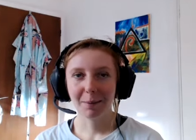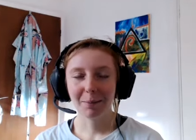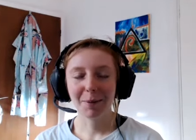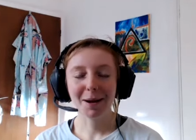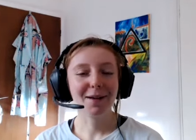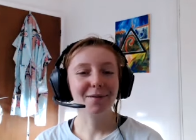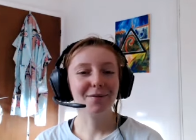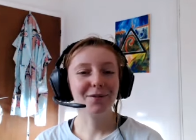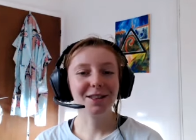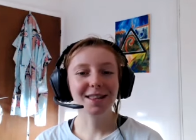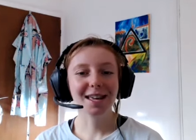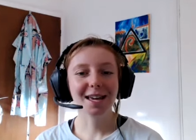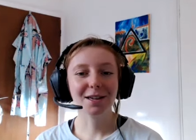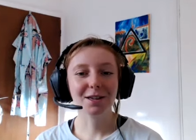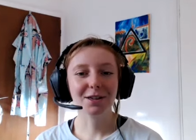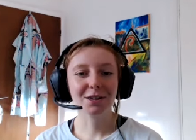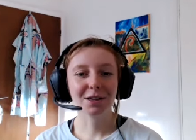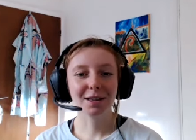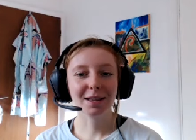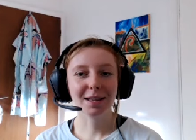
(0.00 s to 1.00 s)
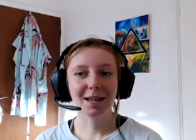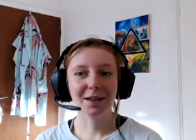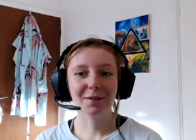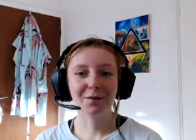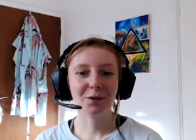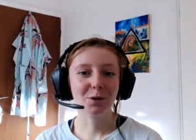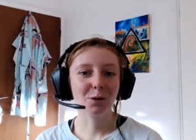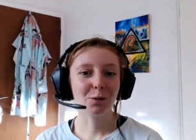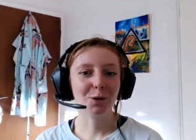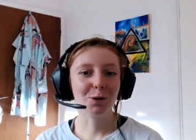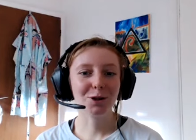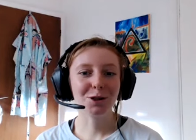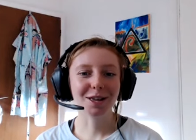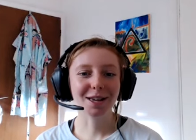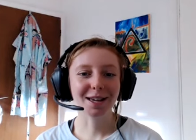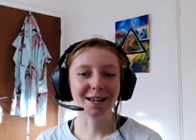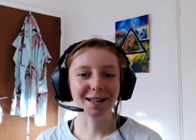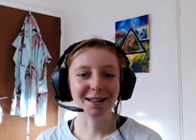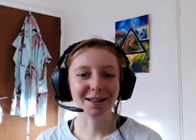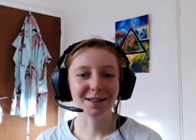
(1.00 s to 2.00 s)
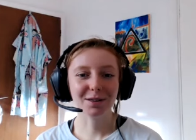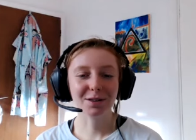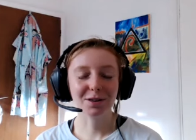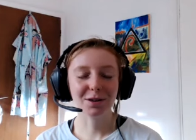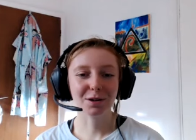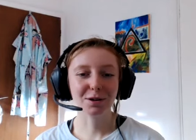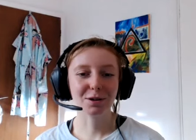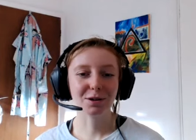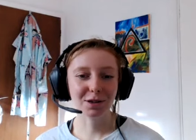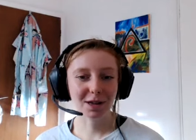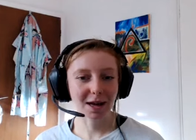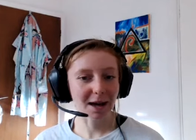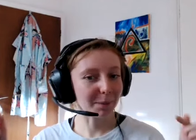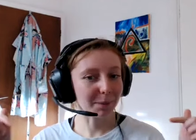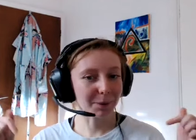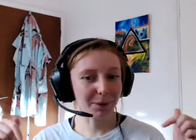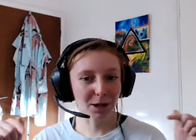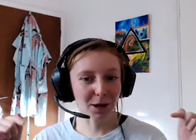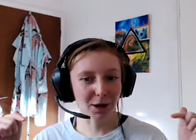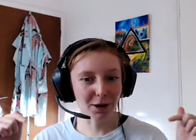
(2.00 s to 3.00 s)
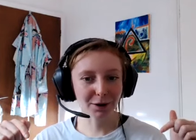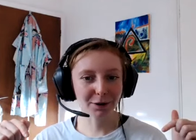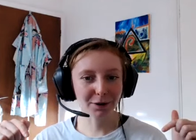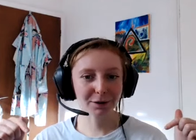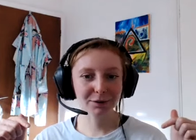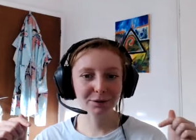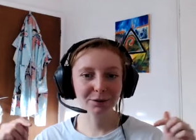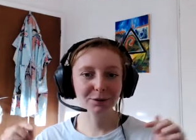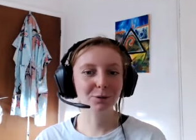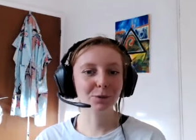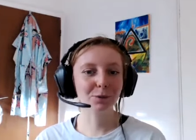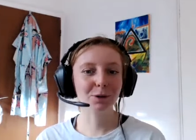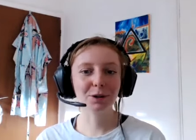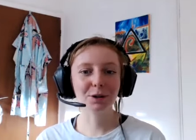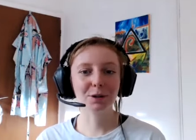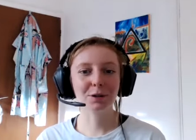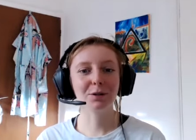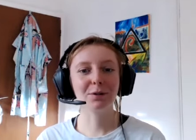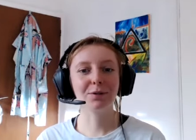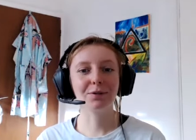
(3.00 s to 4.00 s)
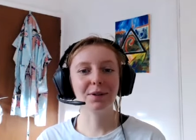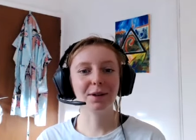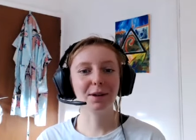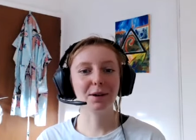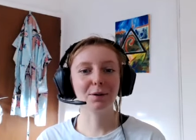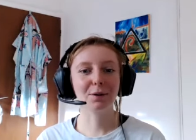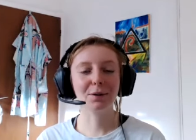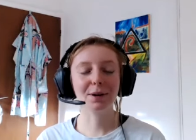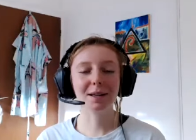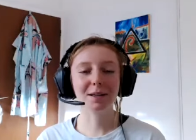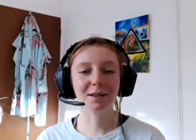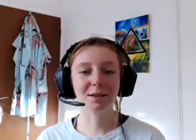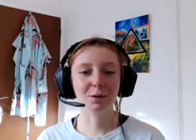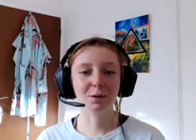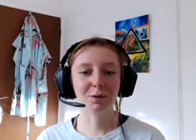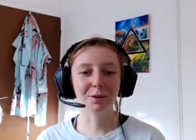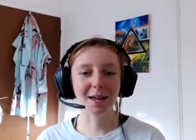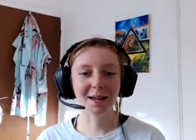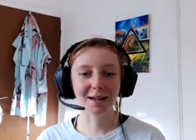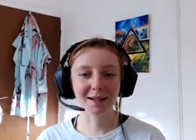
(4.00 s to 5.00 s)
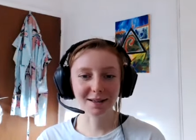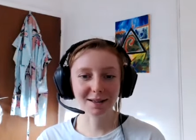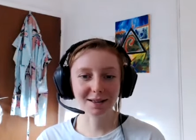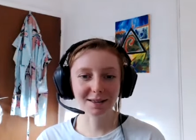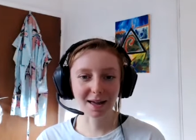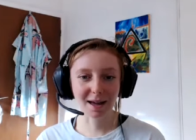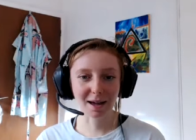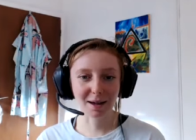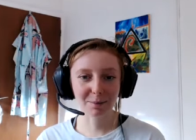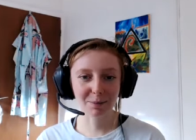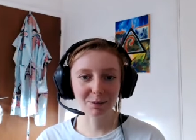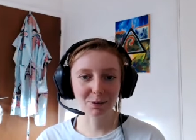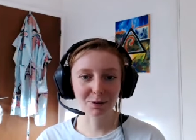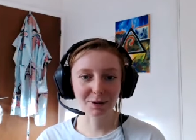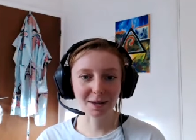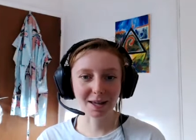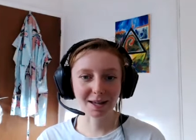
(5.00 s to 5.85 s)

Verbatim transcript: My invitation, if you're watching, is to share below what you feel is your next step, your